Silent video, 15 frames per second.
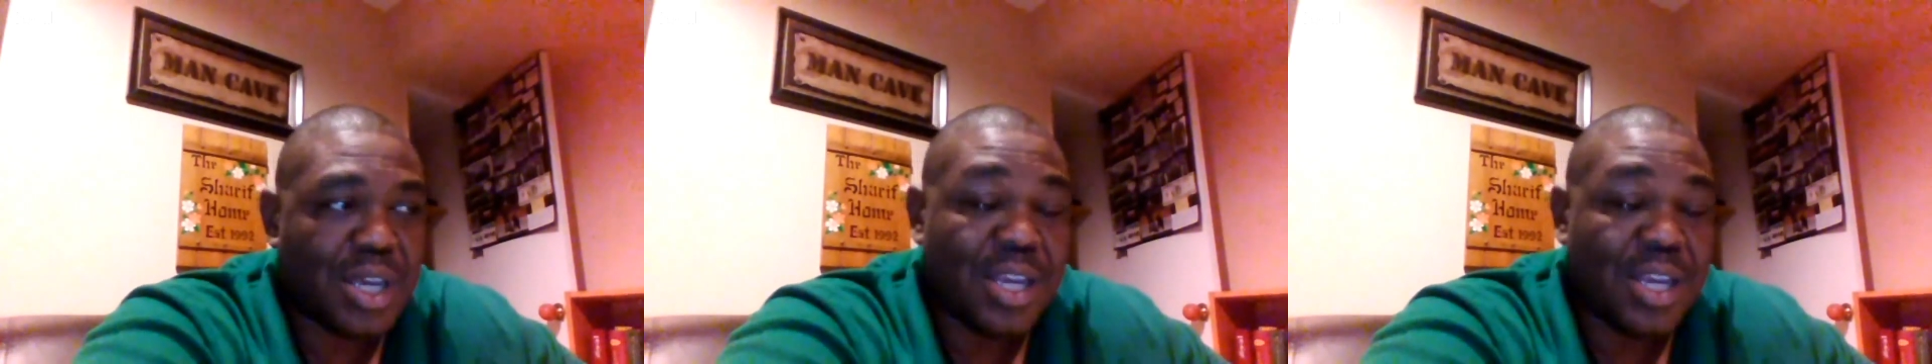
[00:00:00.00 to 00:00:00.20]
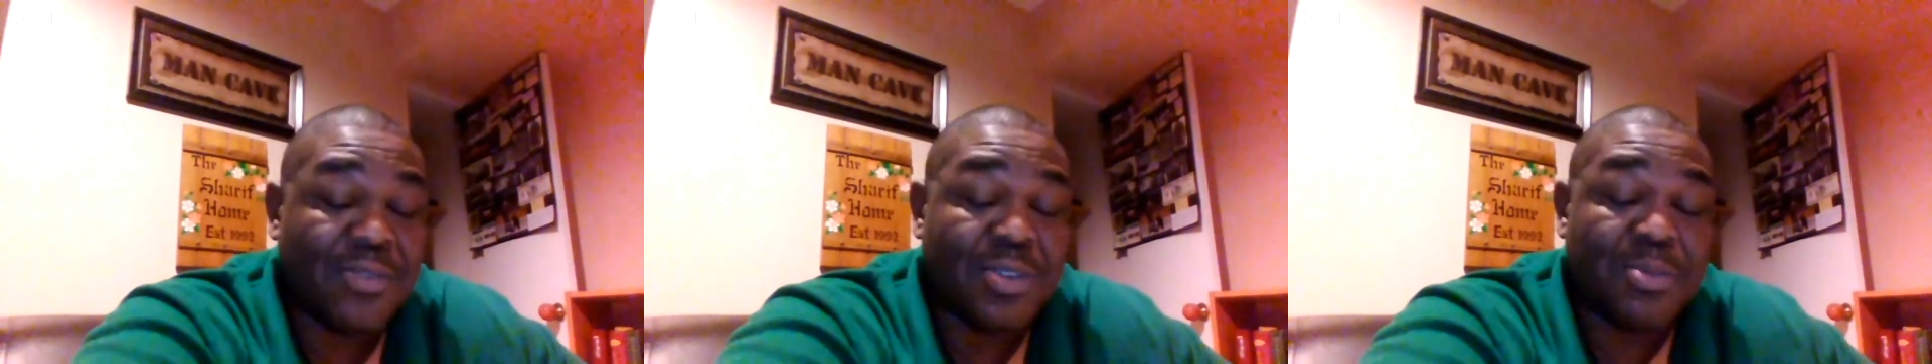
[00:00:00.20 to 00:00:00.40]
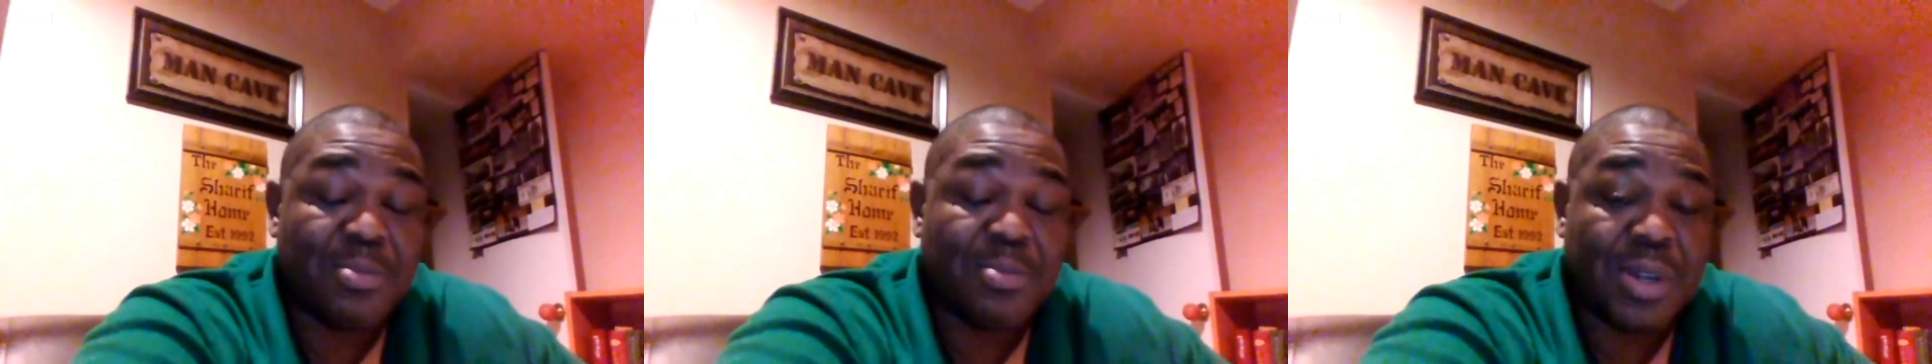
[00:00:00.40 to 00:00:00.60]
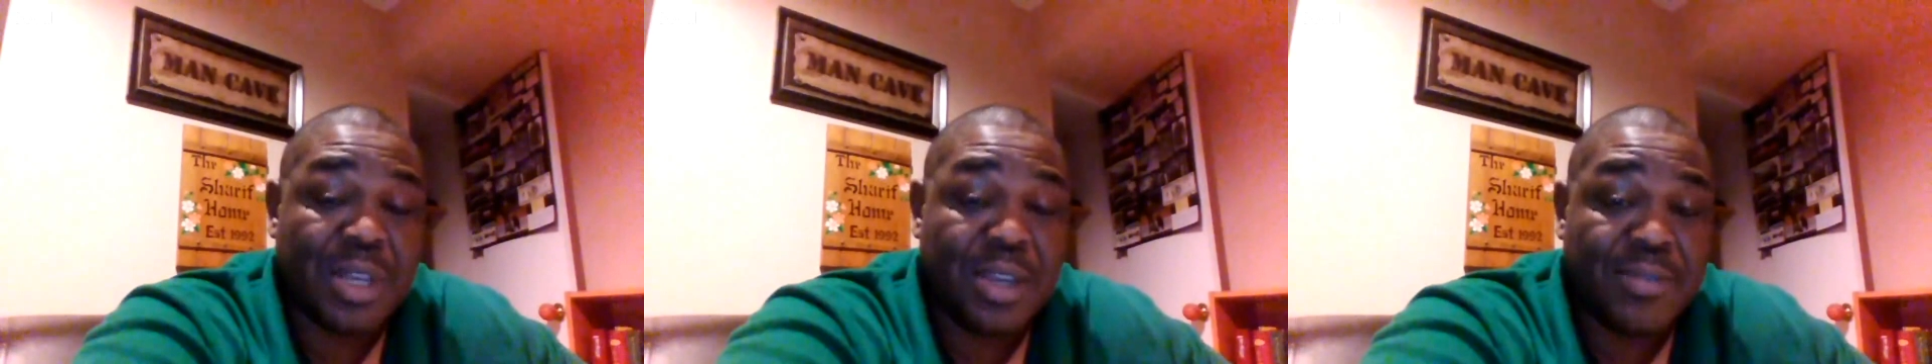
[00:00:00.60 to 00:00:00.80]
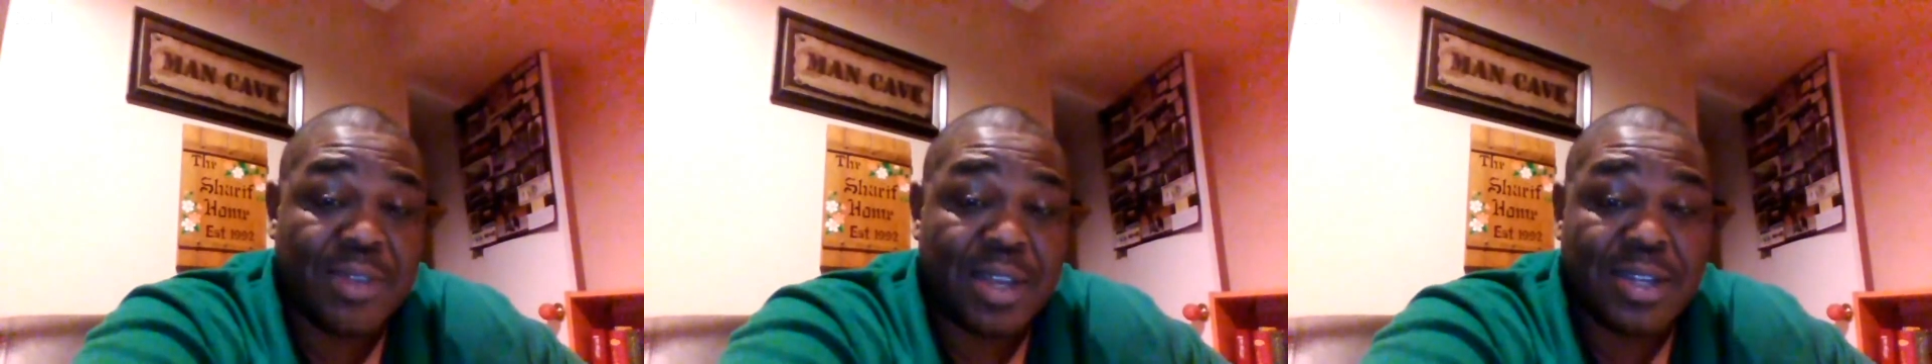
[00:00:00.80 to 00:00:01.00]
if you
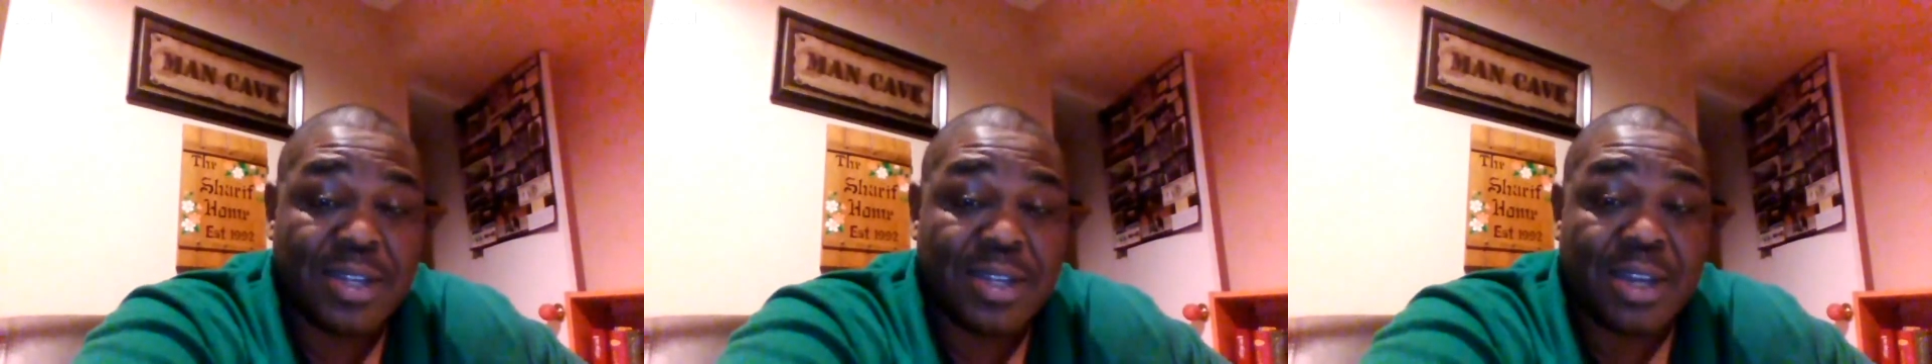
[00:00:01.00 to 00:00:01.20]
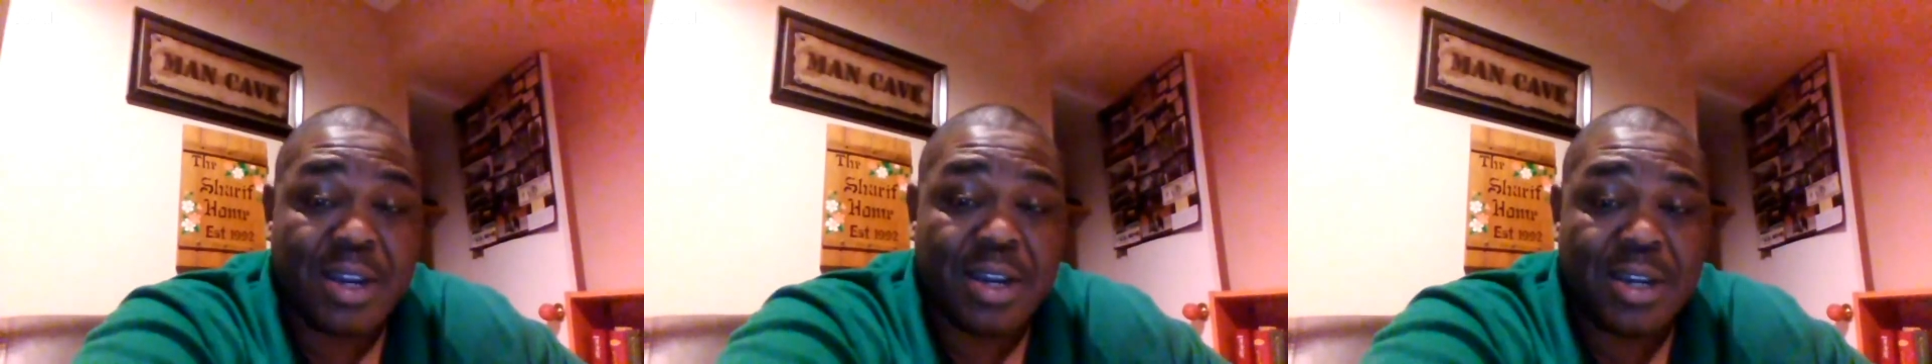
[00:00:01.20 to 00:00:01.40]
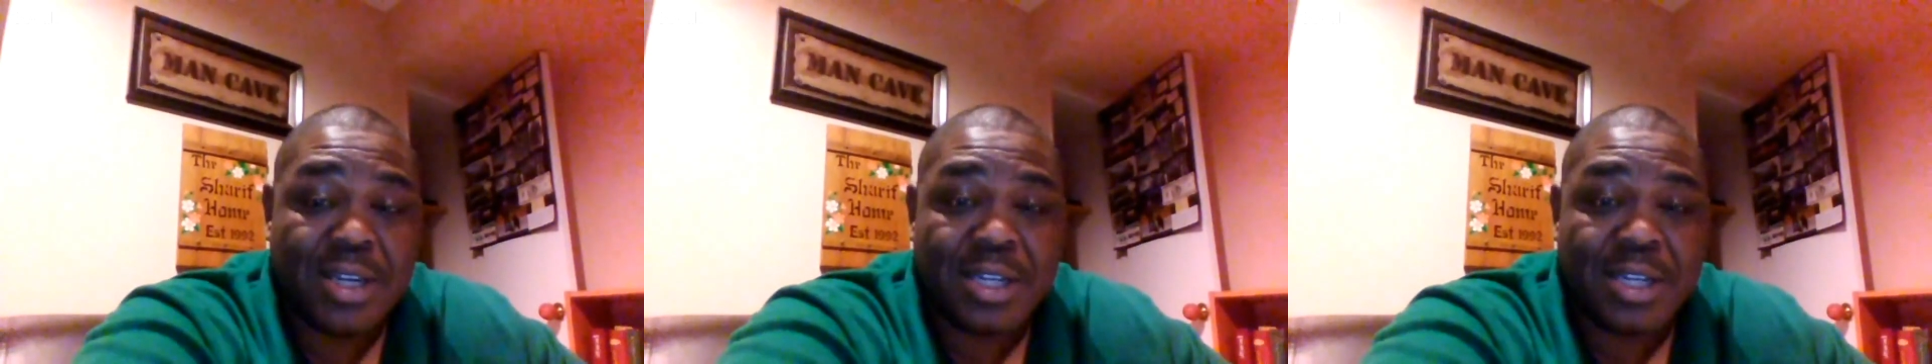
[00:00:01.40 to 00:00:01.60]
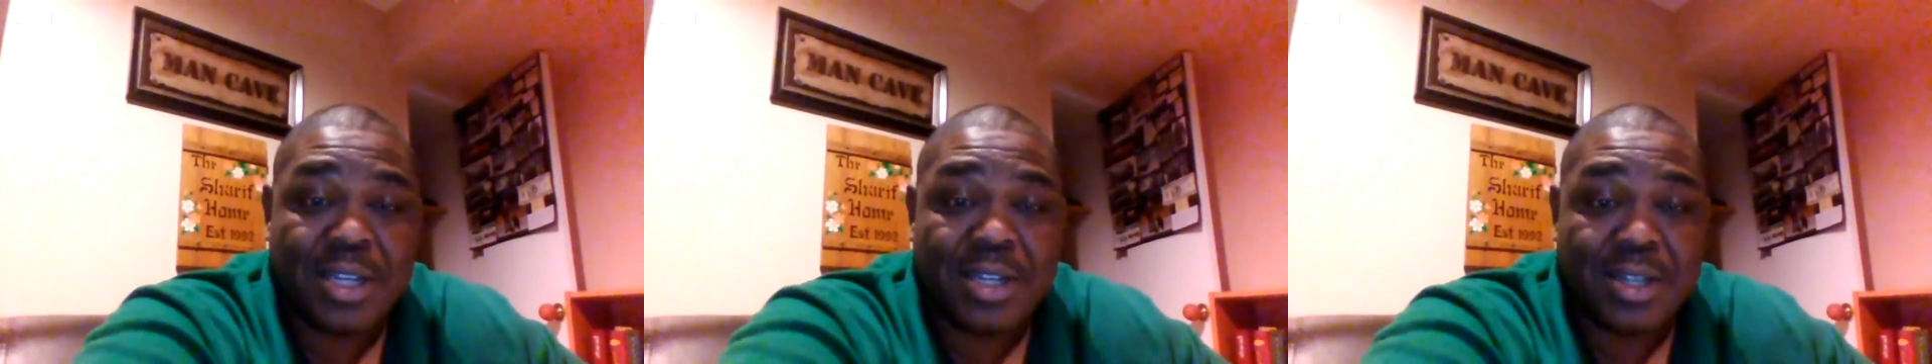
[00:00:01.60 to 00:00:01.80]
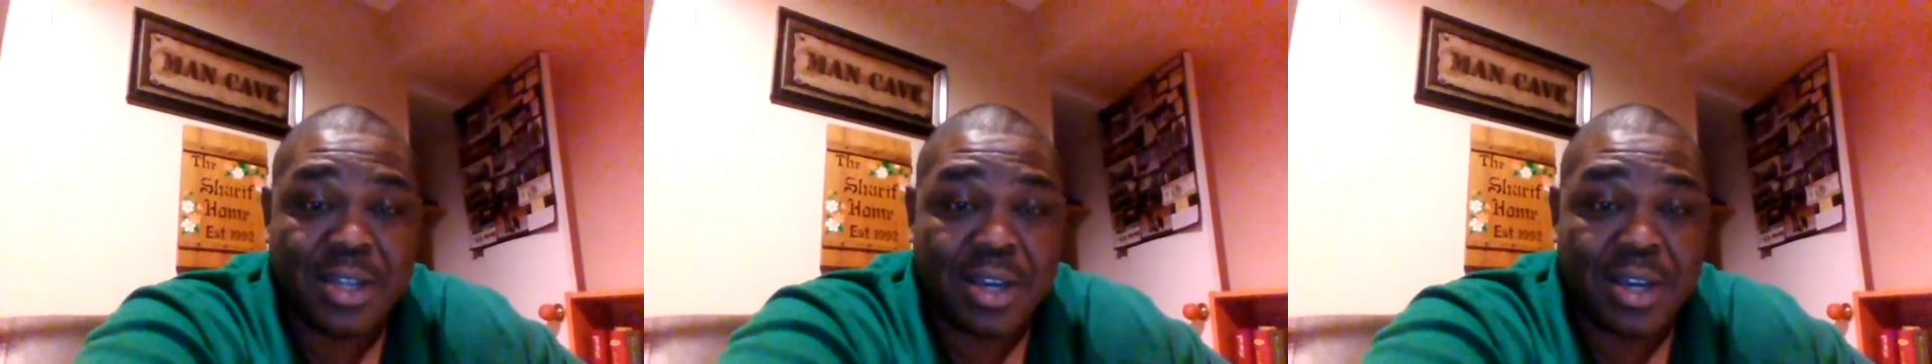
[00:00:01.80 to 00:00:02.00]
believe that it's hard, it
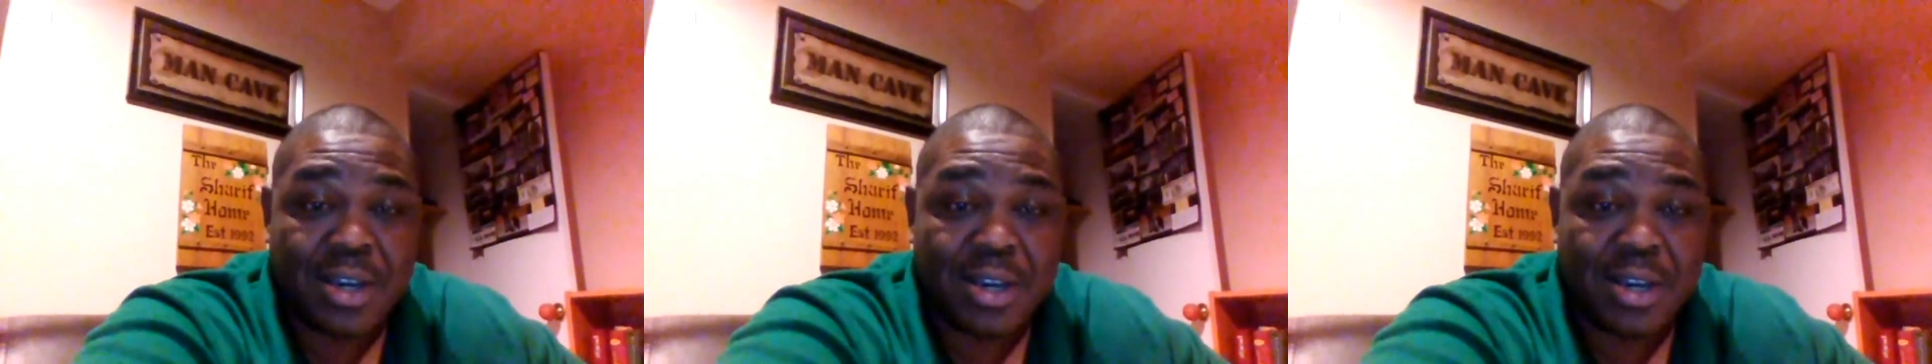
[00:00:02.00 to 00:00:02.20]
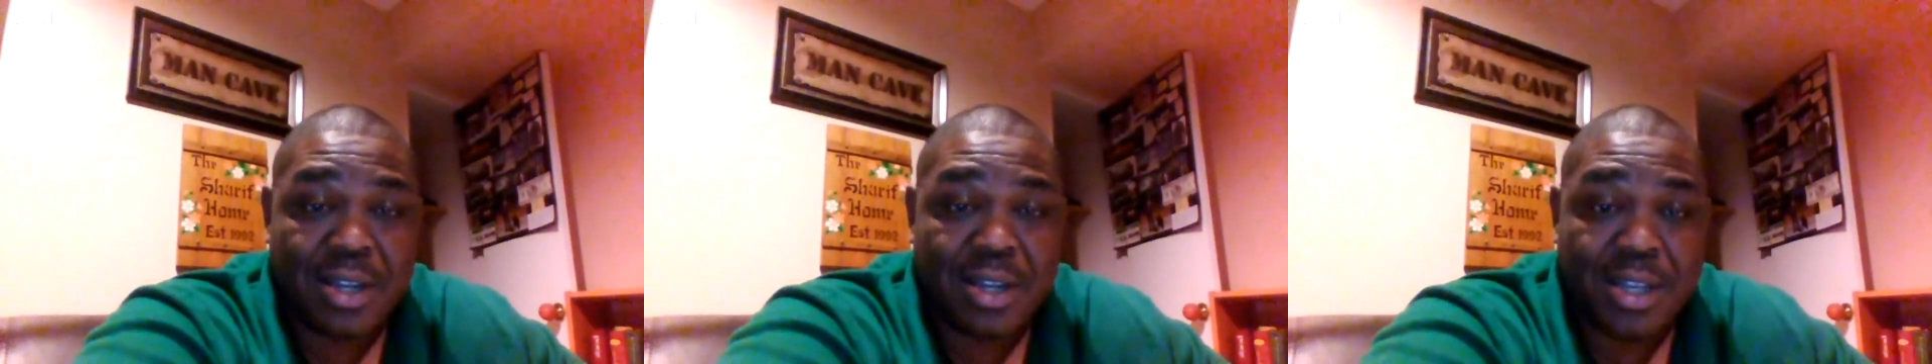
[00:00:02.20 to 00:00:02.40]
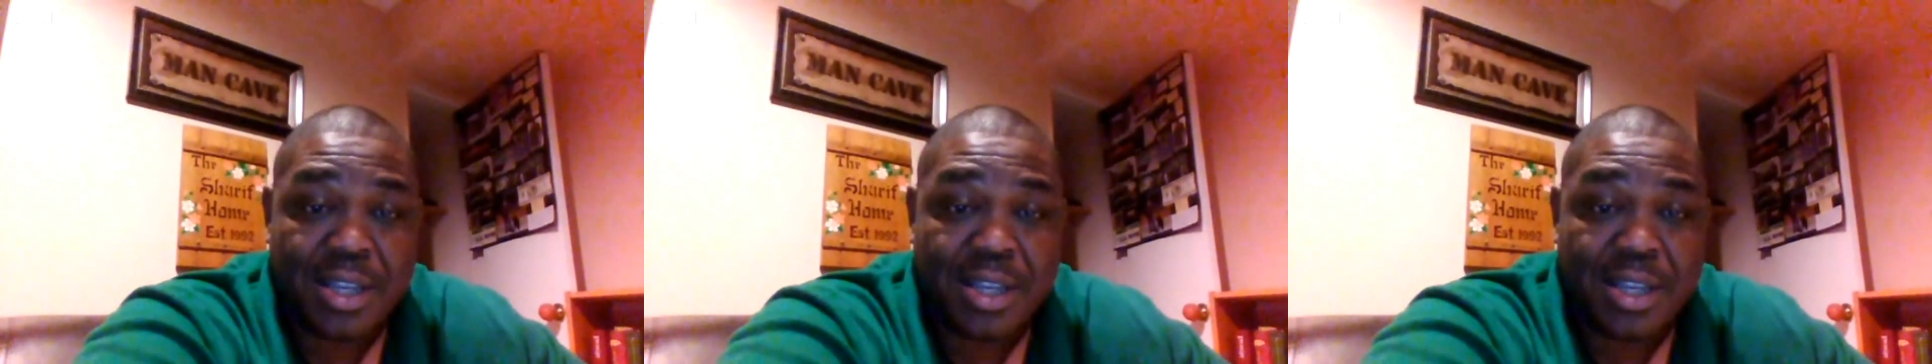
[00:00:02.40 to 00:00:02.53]
is hard.